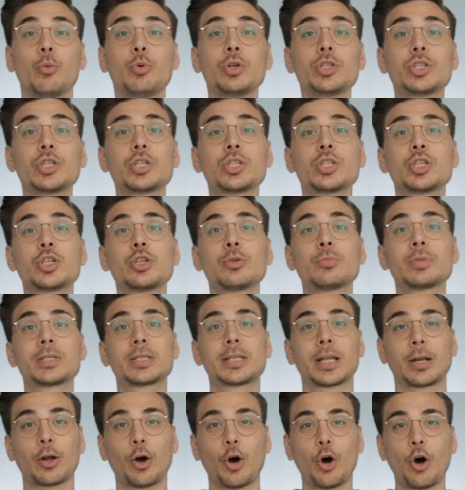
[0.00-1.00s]
which assumes
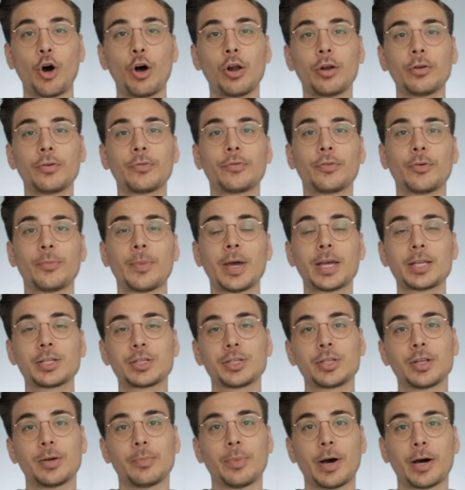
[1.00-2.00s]
that all
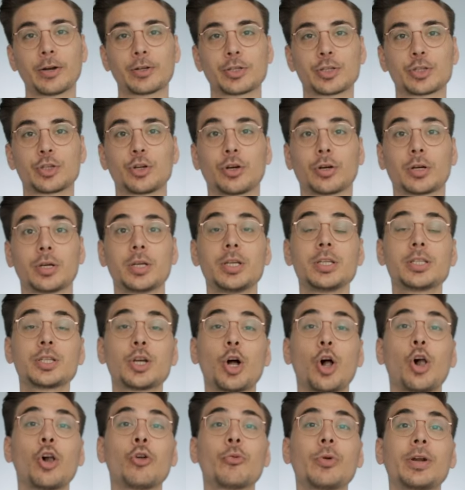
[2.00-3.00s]
information about a stock is
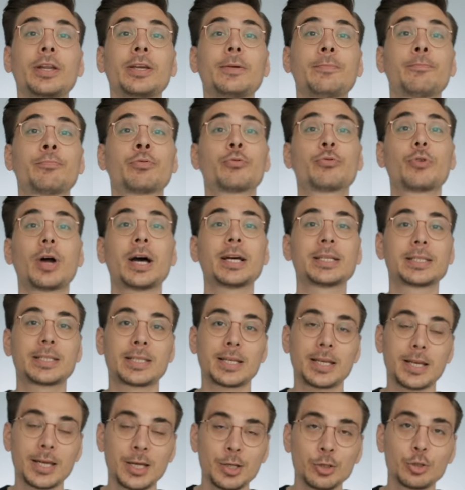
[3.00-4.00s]
already
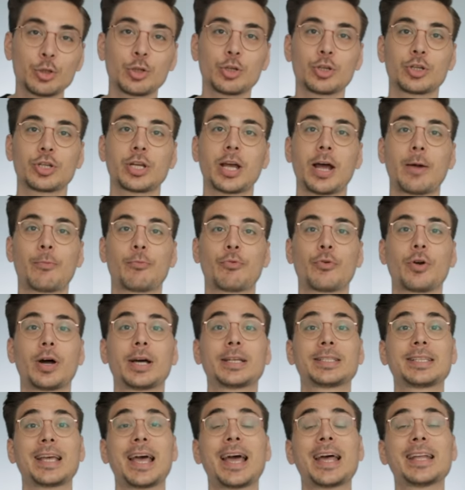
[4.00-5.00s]
priced into the share
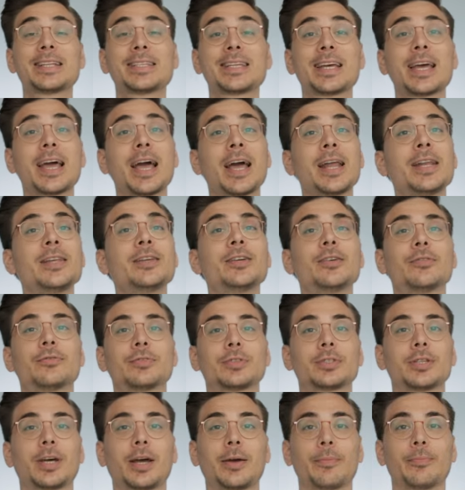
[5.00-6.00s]
price at any
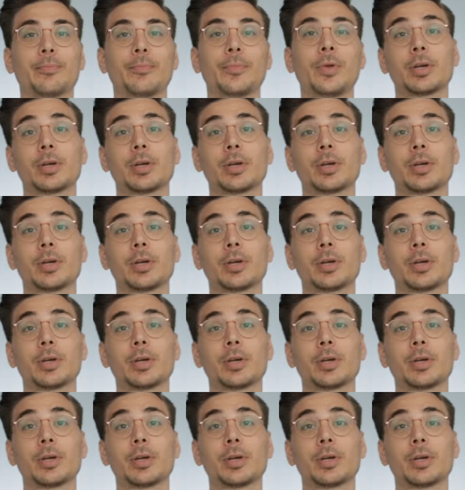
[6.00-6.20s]
given time.